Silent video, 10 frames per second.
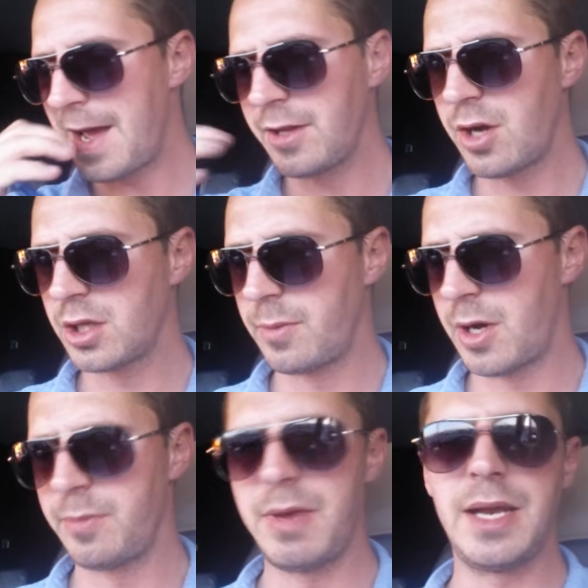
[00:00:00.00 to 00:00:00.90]
I talked
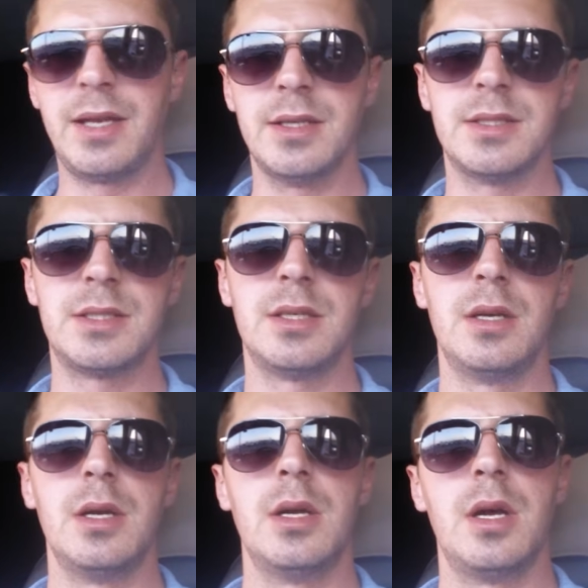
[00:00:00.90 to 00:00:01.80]
about maintenance,
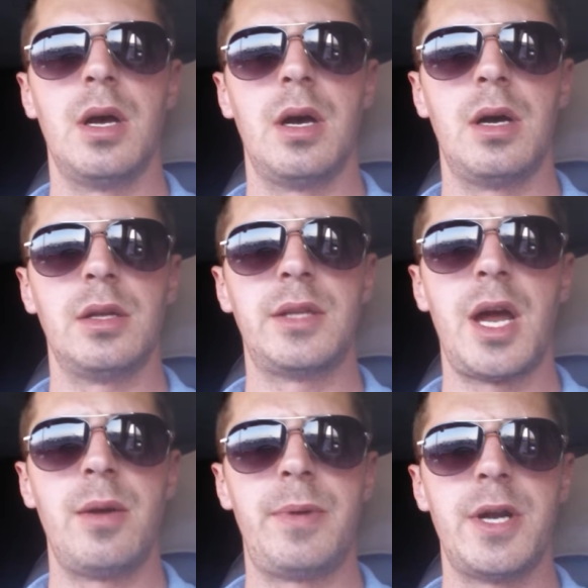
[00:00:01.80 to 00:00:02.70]

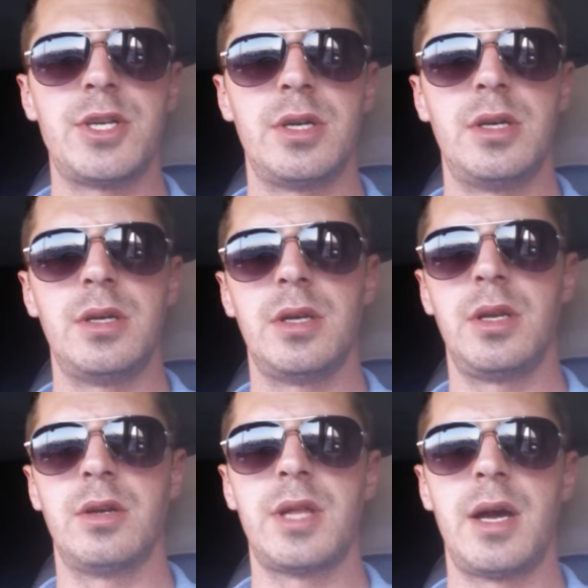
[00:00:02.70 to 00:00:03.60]
tire pressure
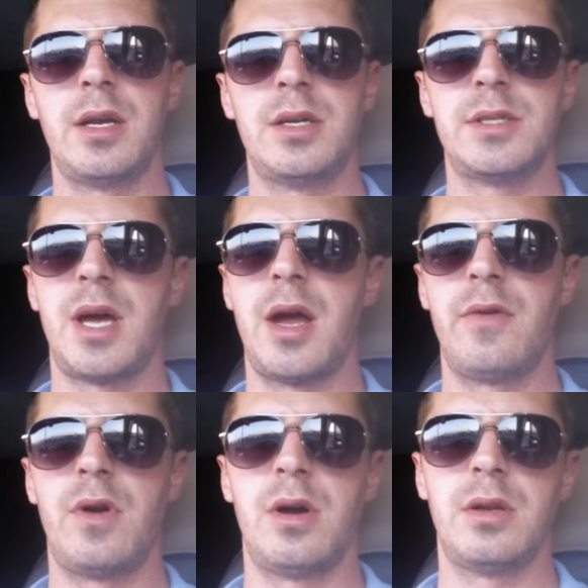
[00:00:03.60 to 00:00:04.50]
in your tires. I
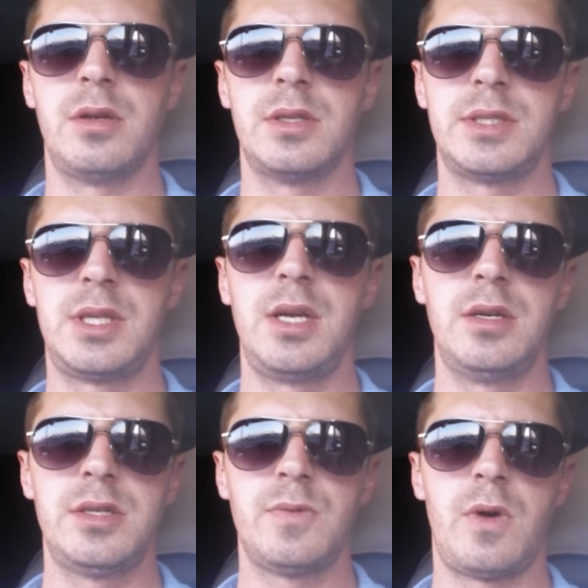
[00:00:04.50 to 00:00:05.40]
run
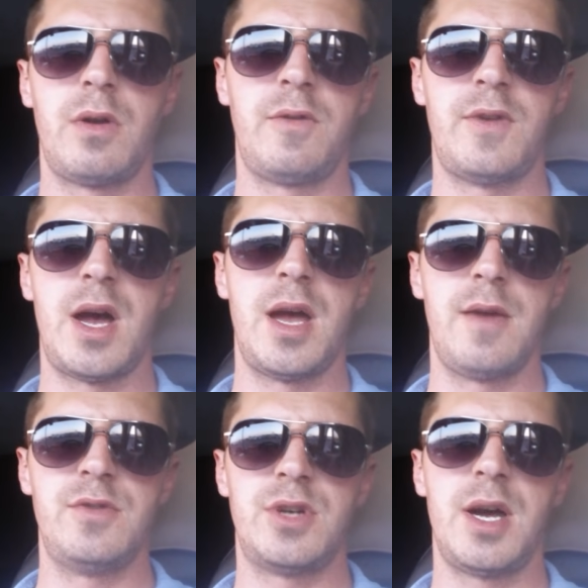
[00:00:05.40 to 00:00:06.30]
steers
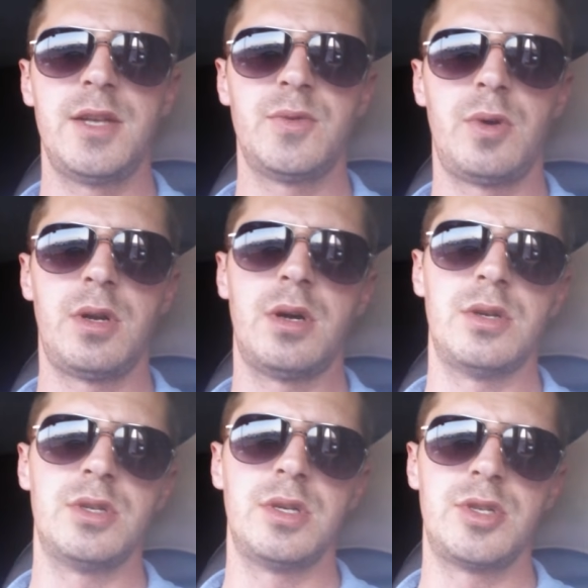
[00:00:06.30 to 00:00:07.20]
105, drives
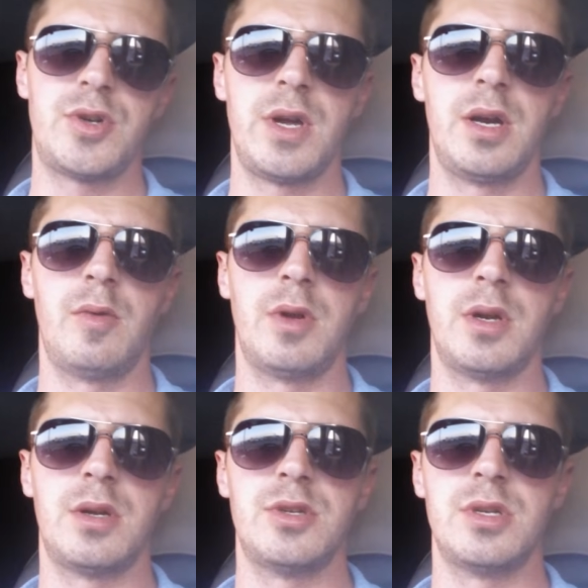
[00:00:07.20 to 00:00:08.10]
100, trailer
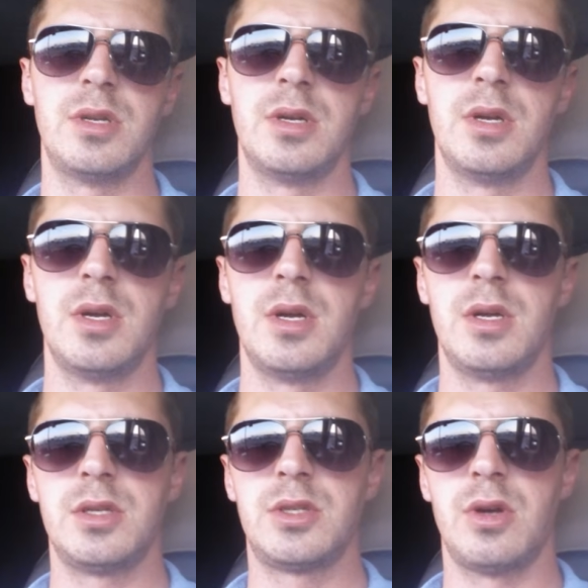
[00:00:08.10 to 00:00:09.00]

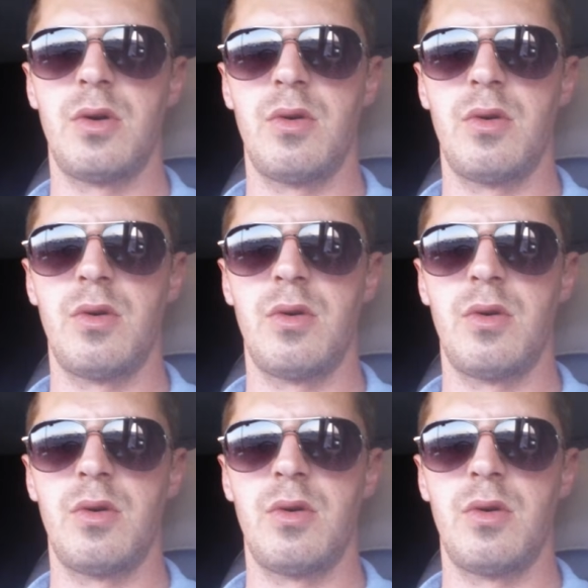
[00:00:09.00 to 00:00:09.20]
100. So